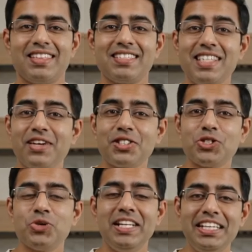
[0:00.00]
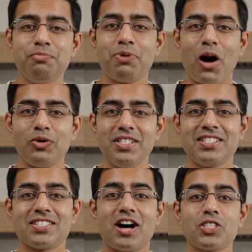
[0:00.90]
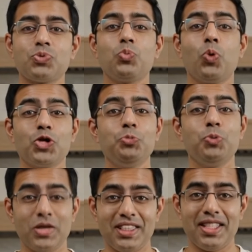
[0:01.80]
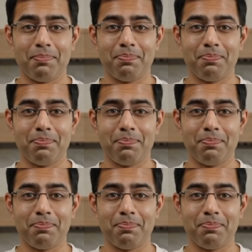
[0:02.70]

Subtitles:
The secret to elite brownies starts with what you put in them.